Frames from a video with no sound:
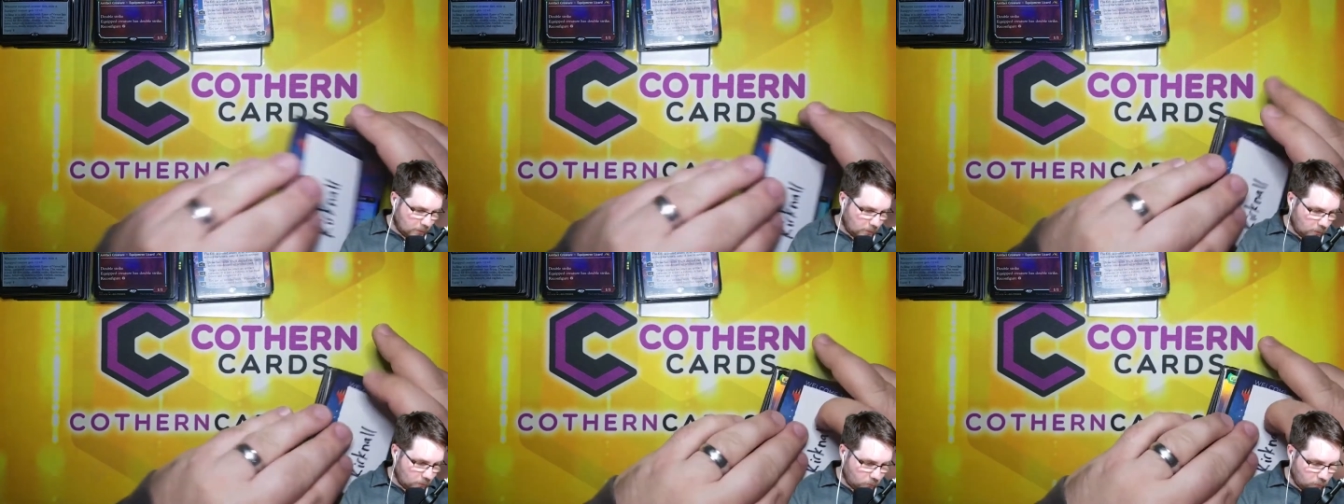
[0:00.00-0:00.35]

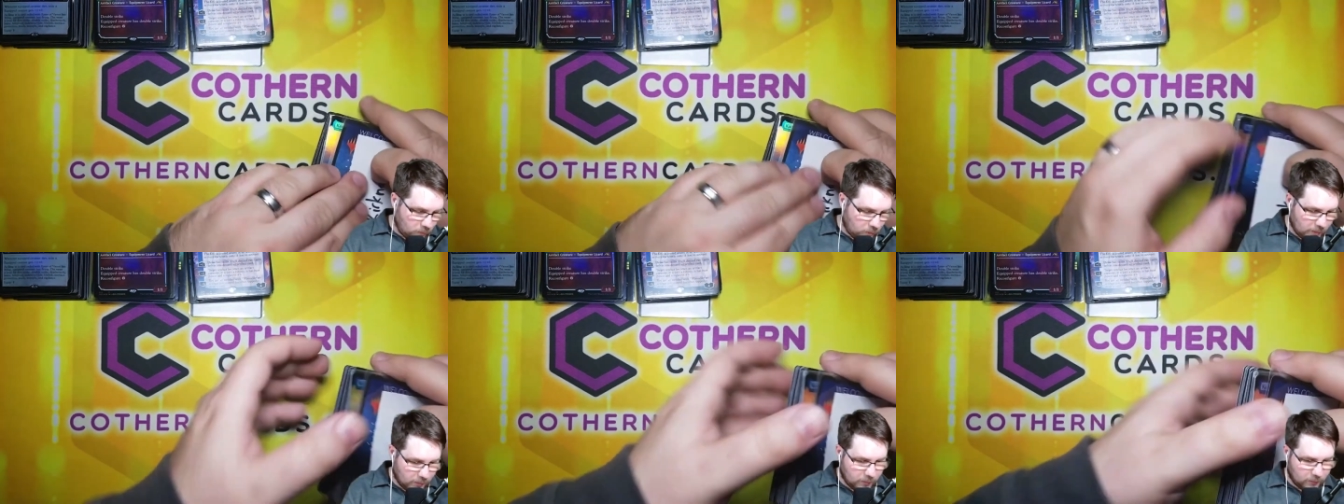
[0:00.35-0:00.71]
our
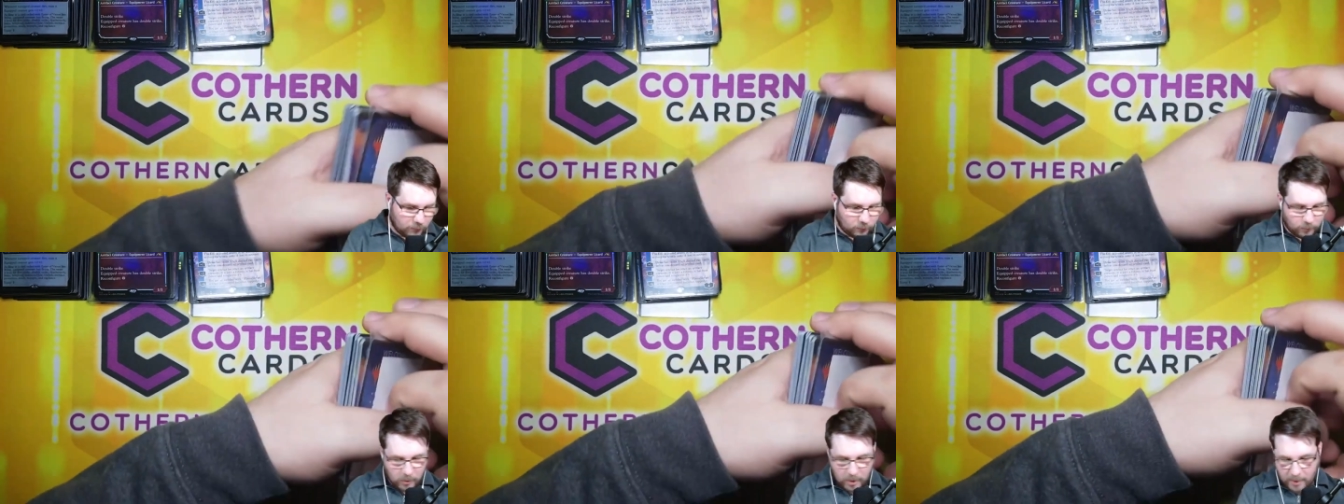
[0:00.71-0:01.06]

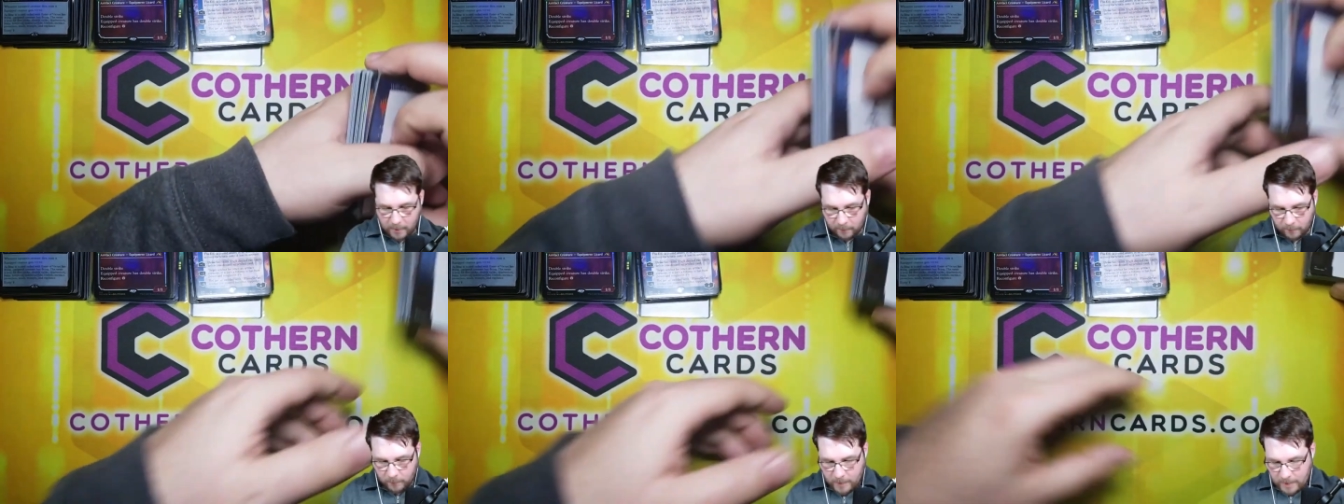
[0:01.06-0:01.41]
winners'
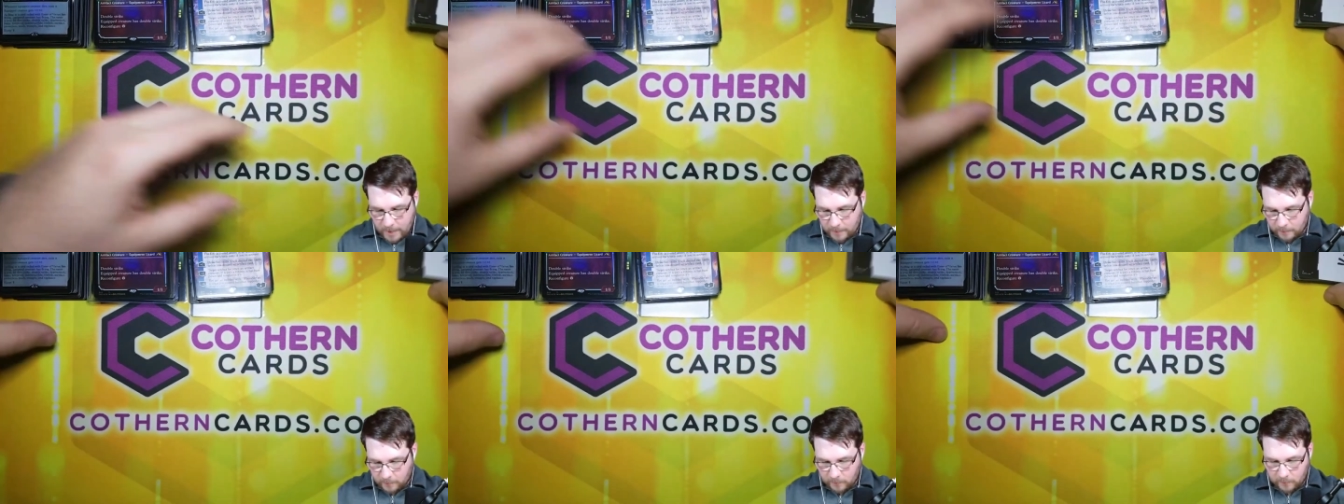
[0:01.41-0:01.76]
prize
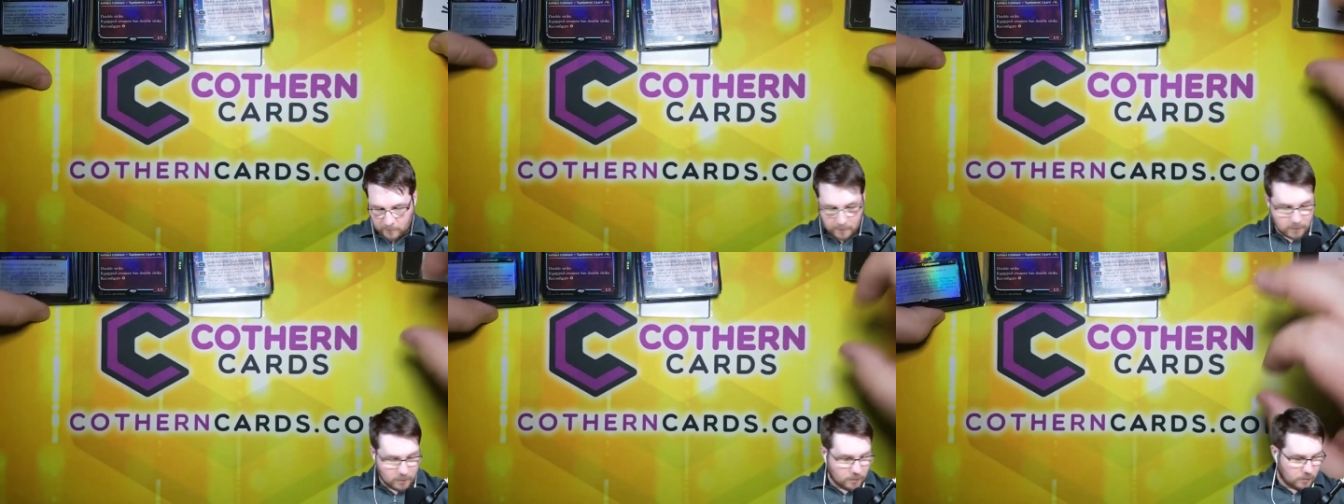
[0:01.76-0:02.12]
packs.